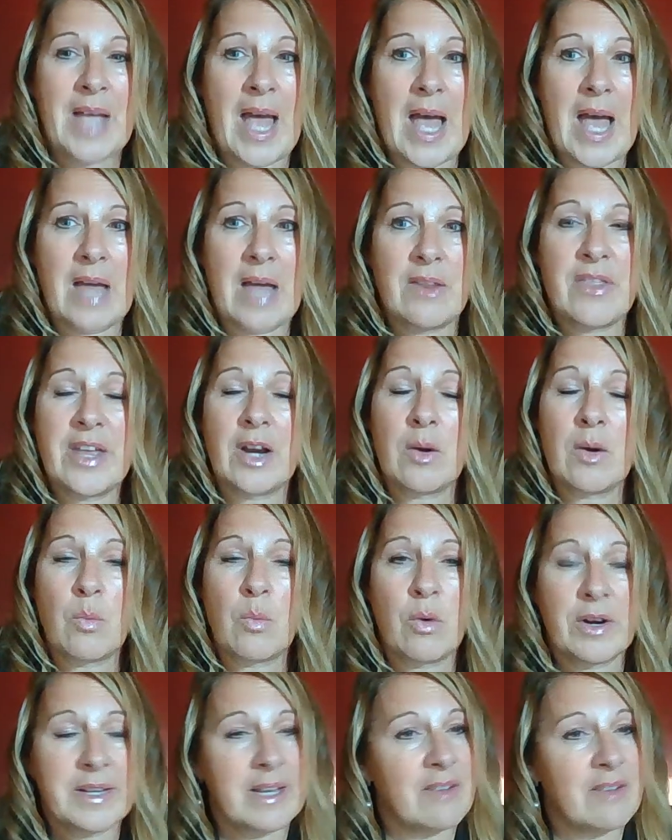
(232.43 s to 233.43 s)
And they're
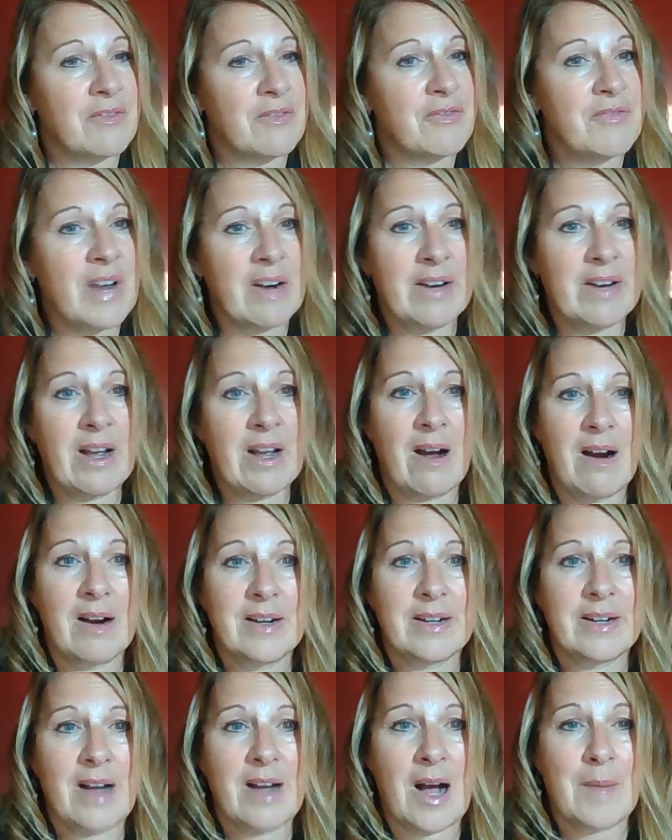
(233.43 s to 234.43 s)
working very
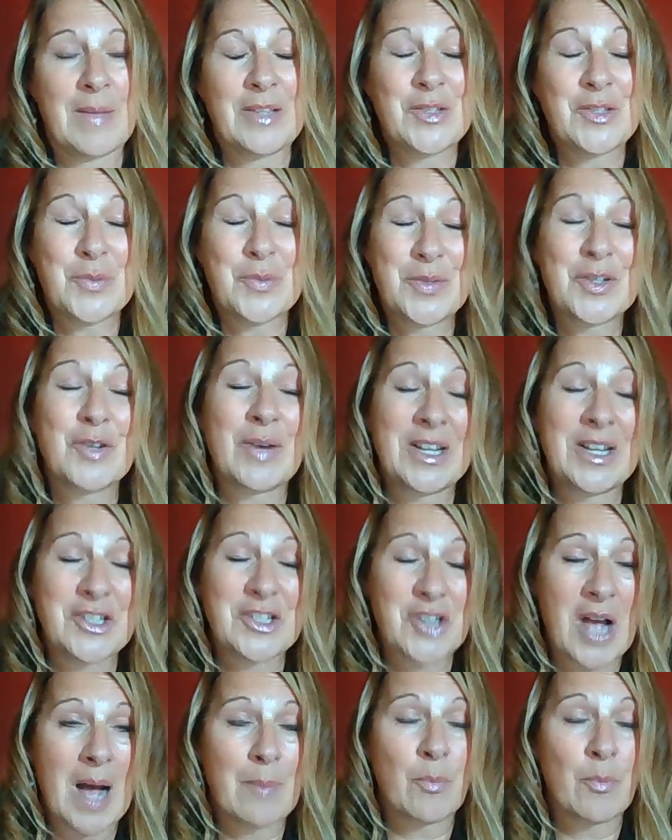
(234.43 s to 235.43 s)
hard and doing a great
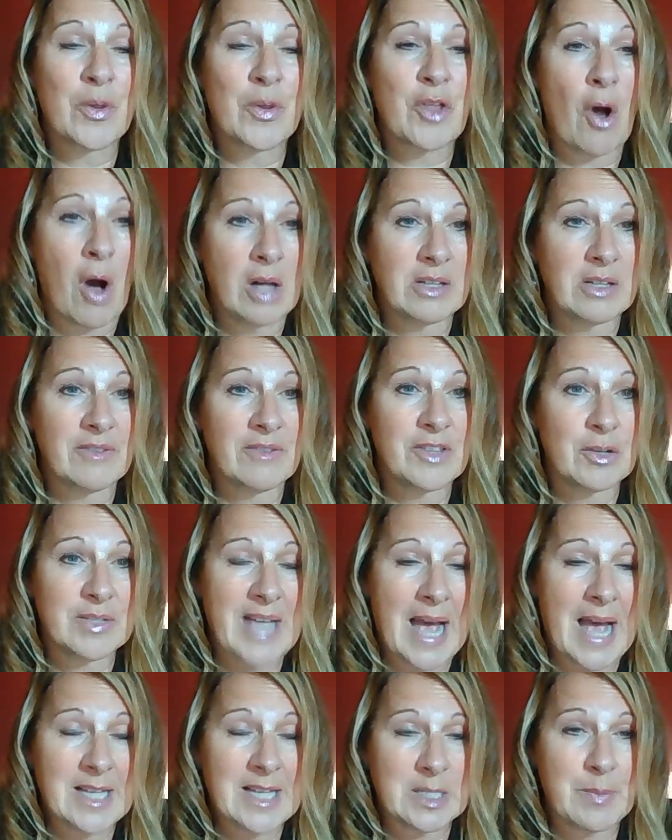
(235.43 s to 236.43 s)
job with all of those
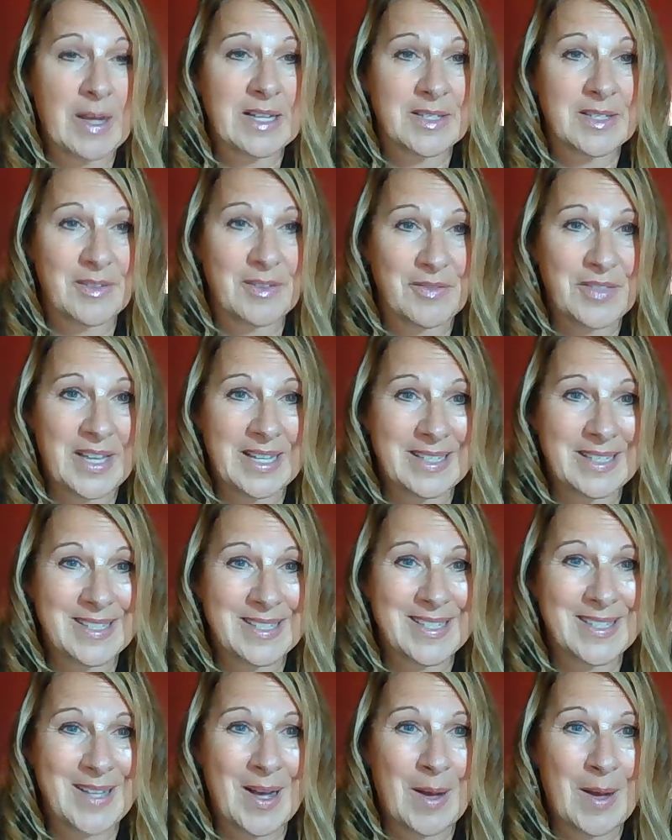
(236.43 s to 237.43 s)
aspects of
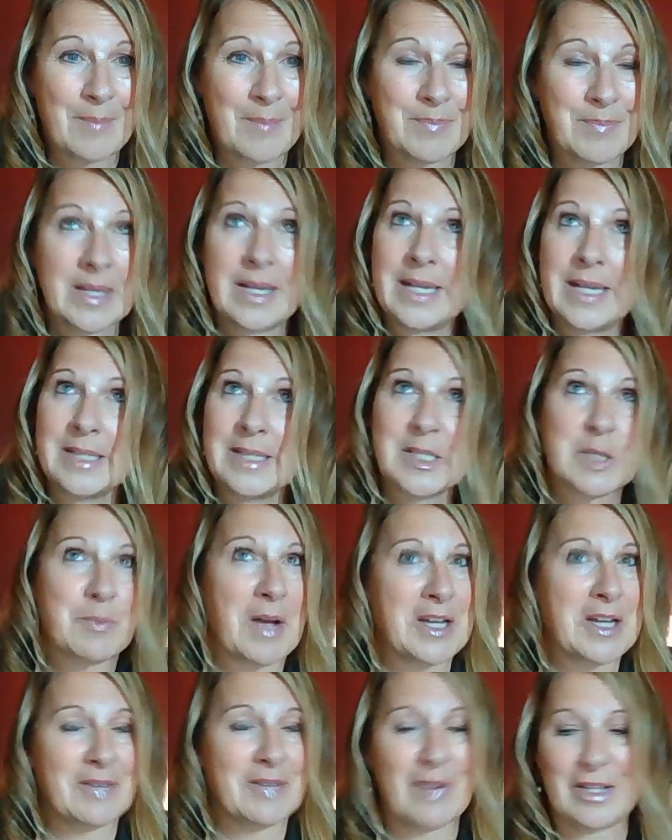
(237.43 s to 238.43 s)
things, in
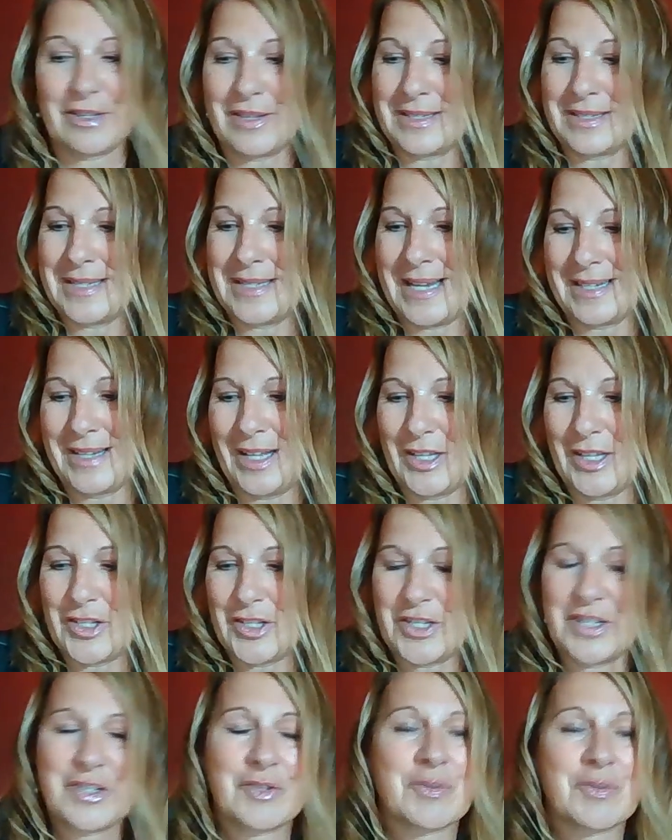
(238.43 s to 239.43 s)
spite of all of the
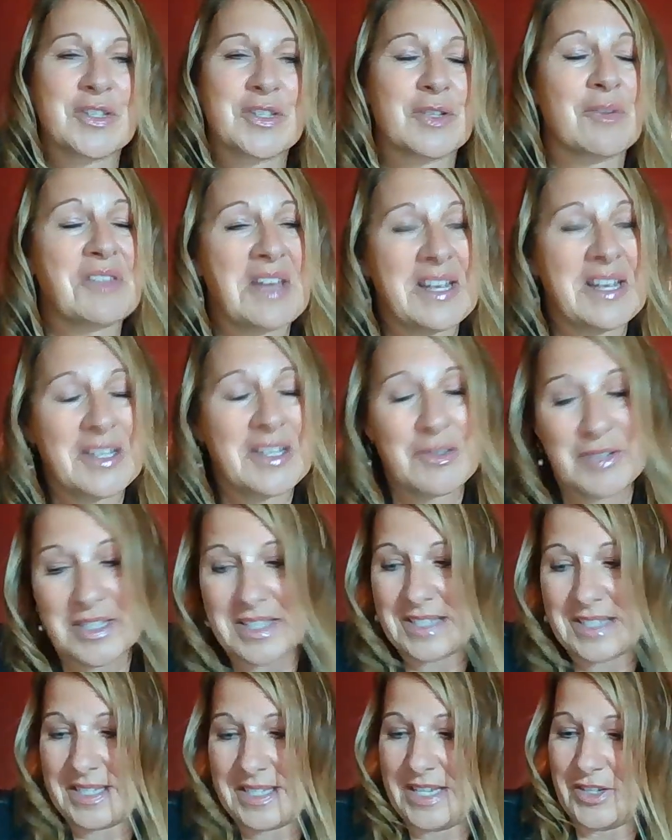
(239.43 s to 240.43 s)
technology issues. So thank you to
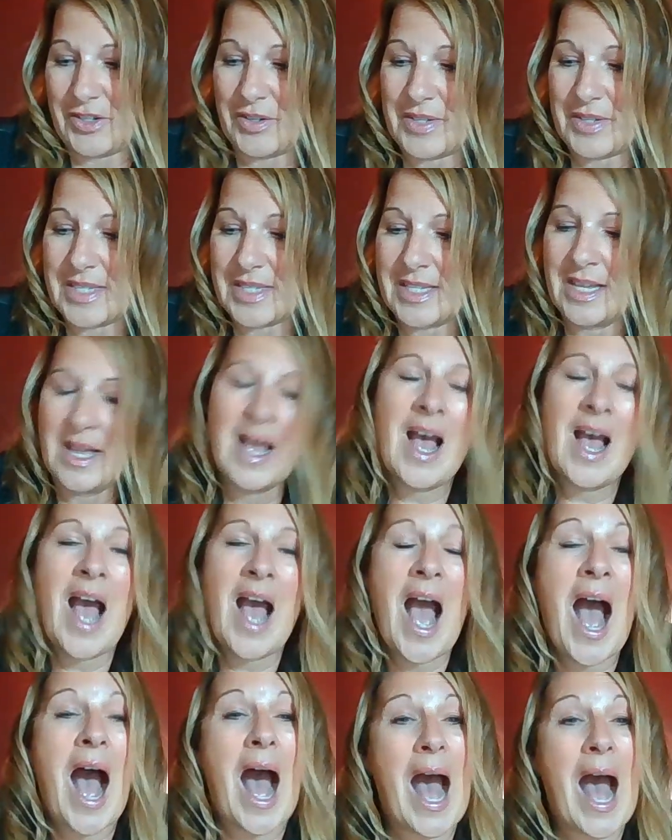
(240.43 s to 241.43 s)
the teachers.
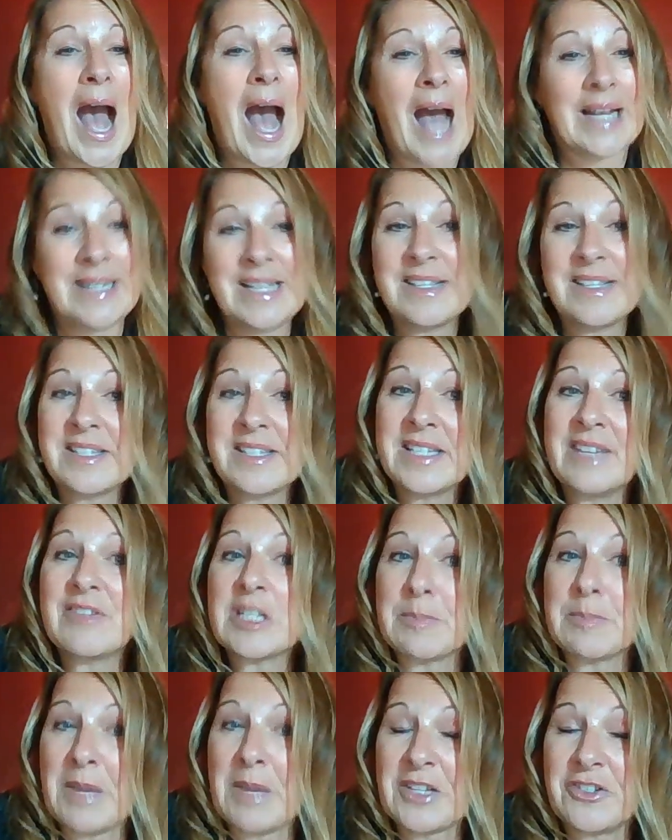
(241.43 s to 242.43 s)
I need to give
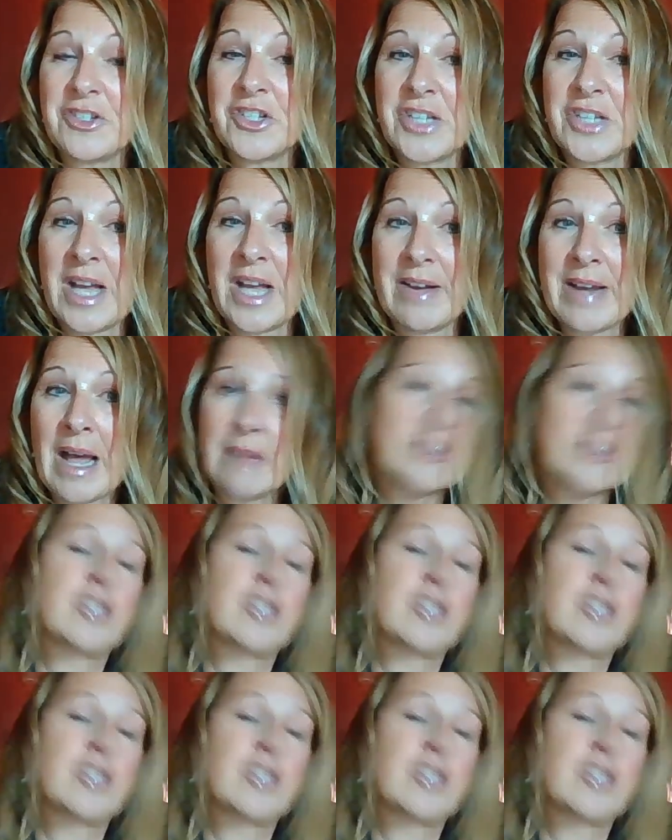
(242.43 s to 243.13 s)
a special shout out